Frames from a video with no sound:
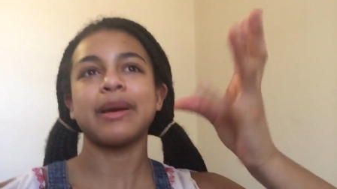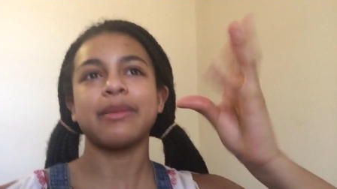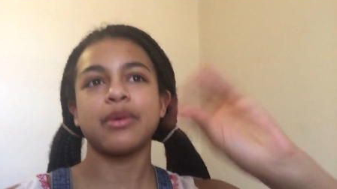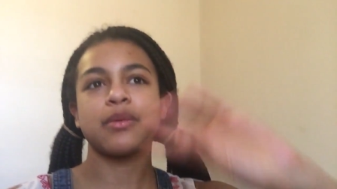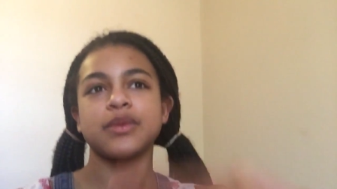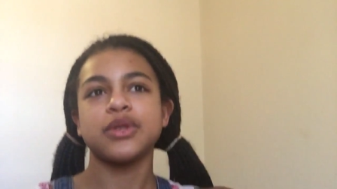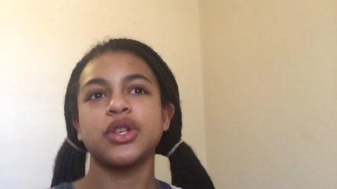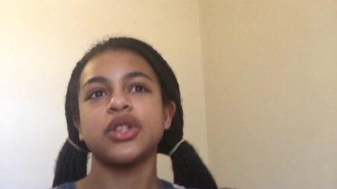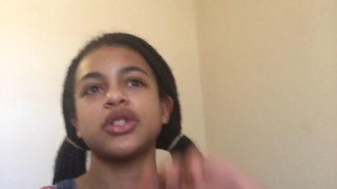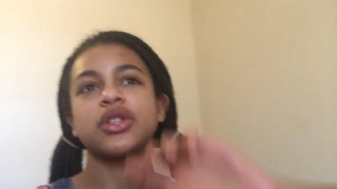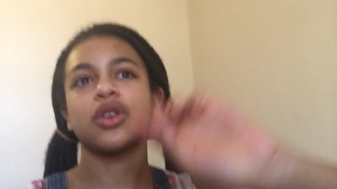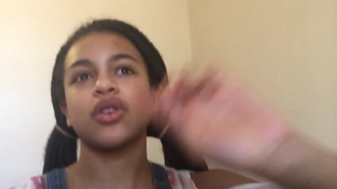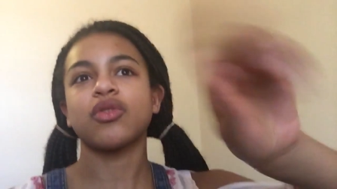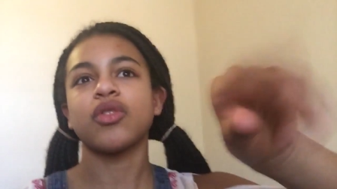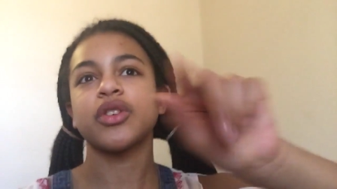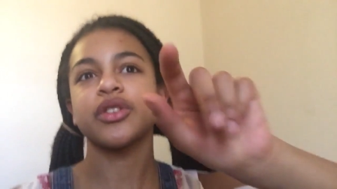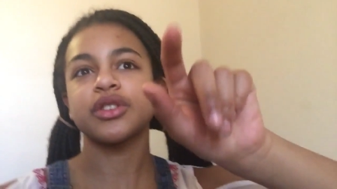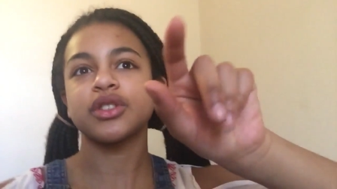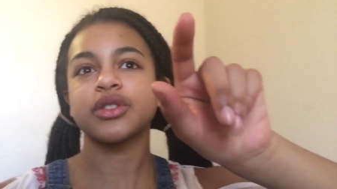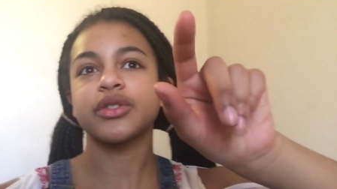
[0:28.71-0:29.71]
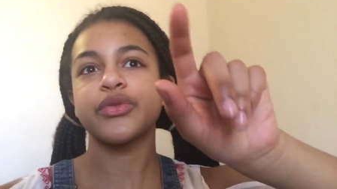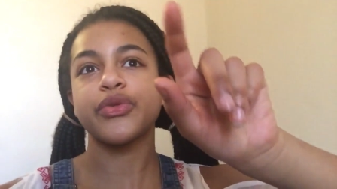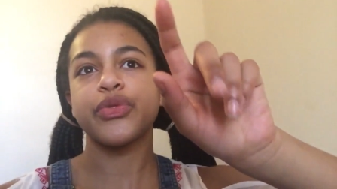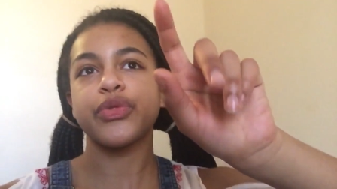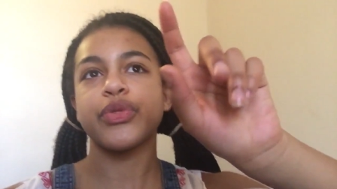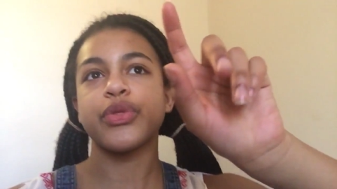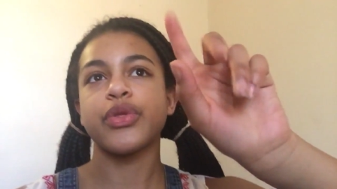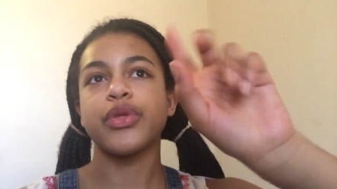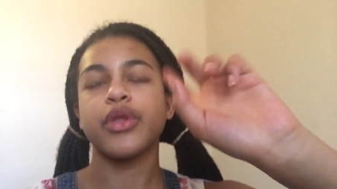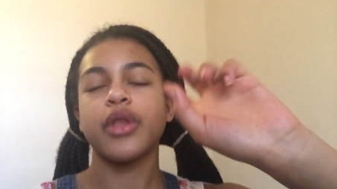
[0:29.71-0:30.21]
My mum's just across
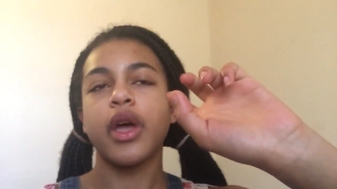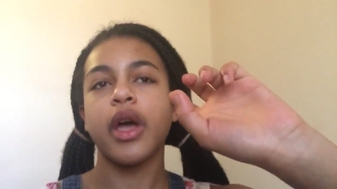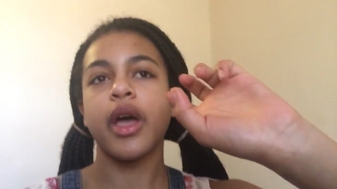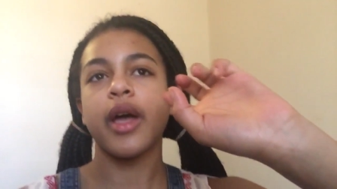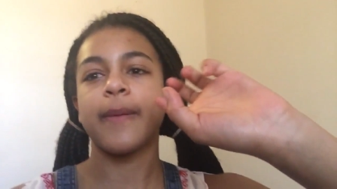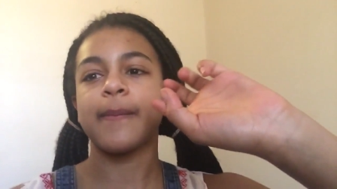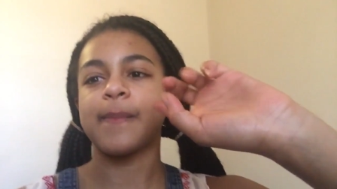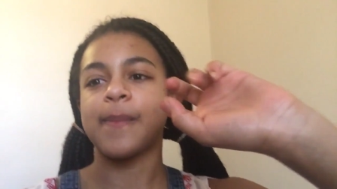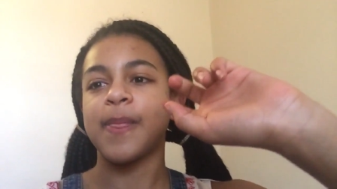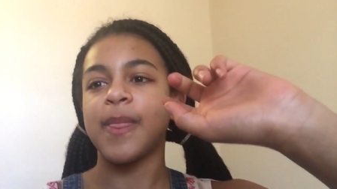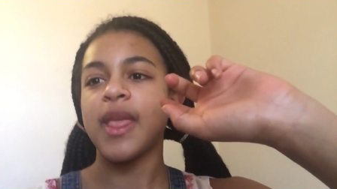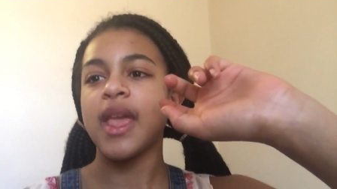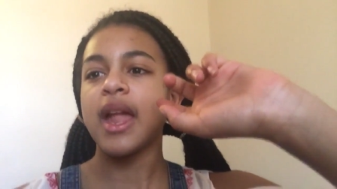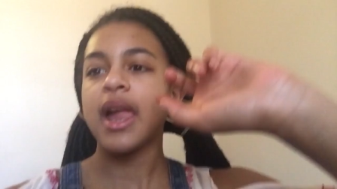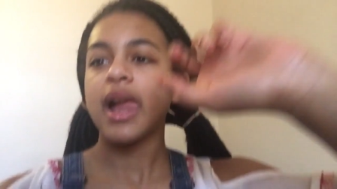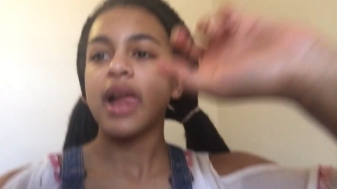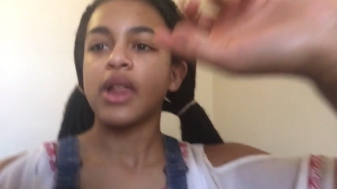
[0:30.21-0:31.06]
um